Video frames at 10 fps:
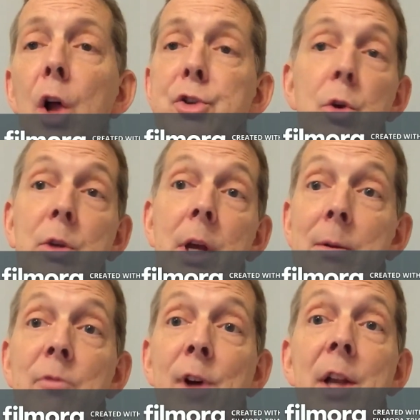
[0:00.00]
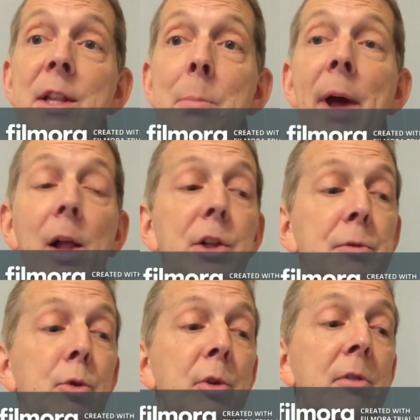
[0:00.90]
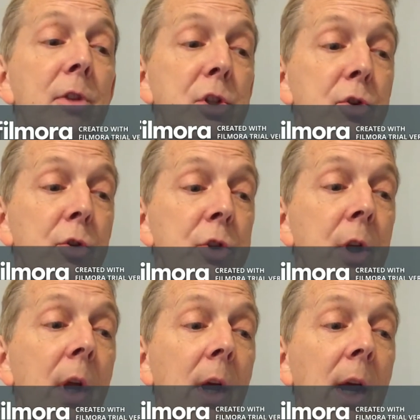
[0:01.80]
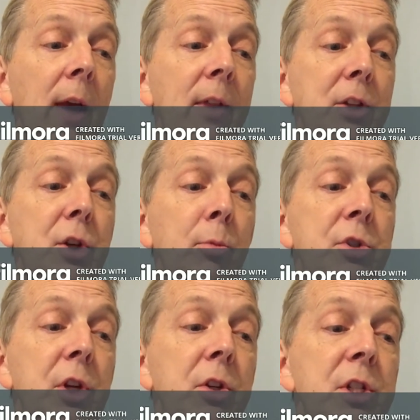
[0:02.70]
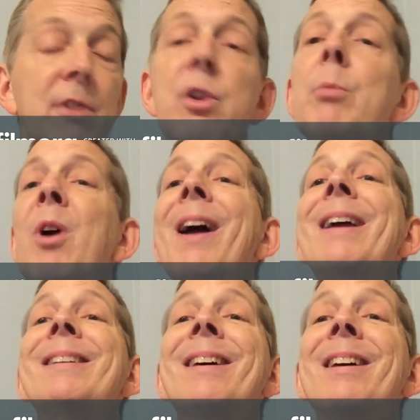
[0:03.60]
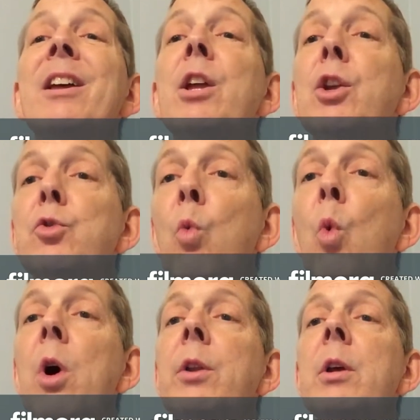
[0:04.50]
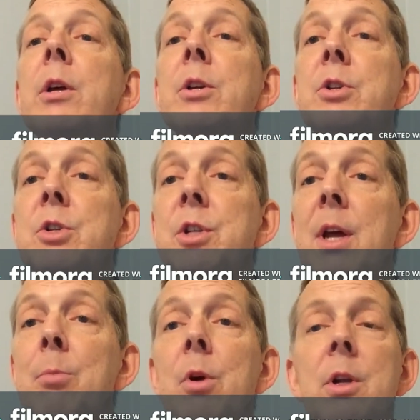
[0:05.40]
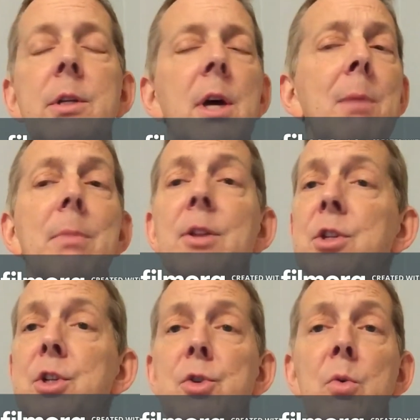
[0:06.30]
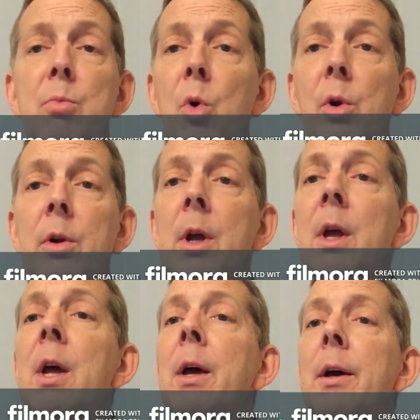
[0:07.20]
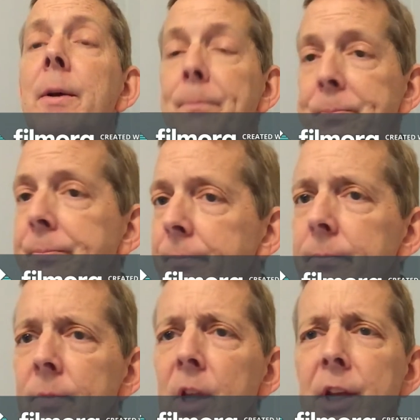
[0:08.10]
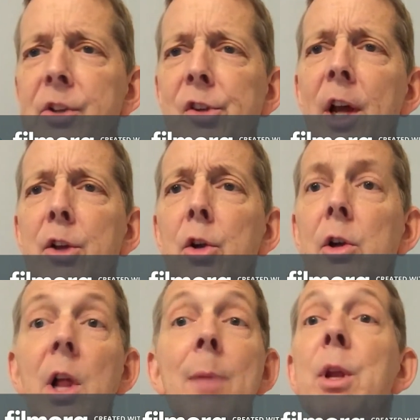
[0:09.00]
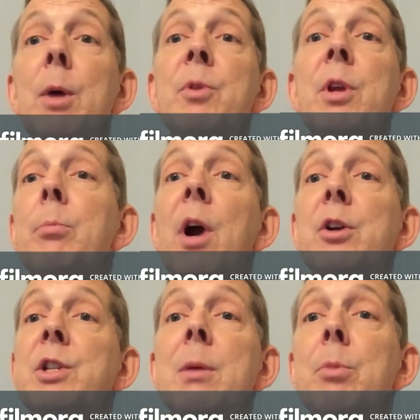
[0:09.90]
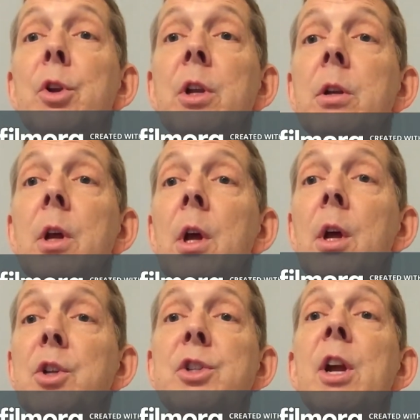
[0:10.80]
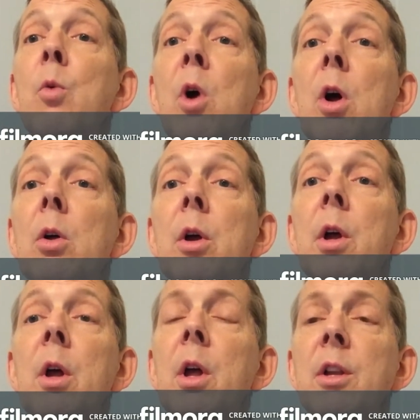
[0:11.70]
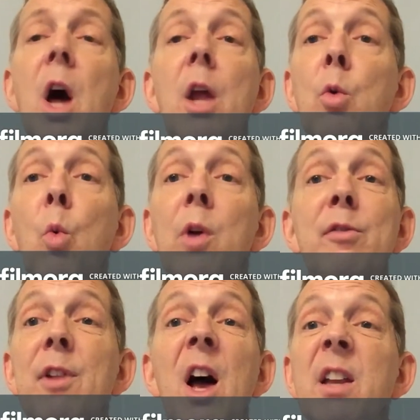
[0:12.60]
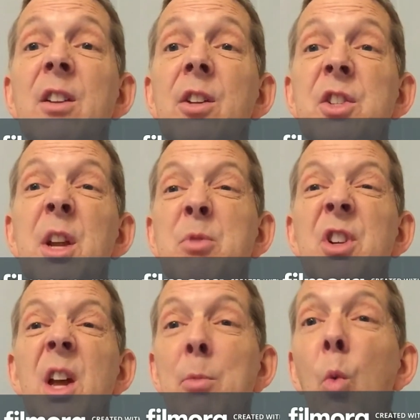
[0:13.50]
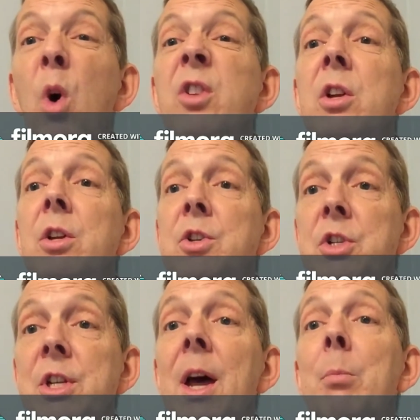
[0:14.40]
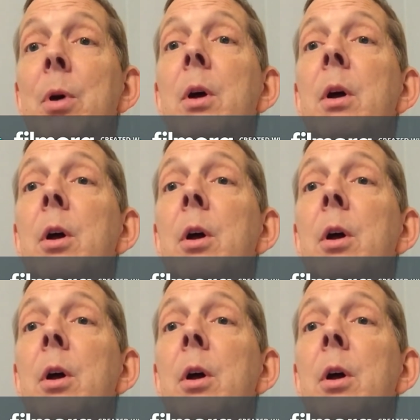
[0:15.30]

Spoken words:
also kind of finding the balance between visitors, and that's number 6 and 7. Number 8 is one step at a time. Man, this is so important. It's like you're climbing up the Empire State Building stairwell, not one flight steps a day, but one step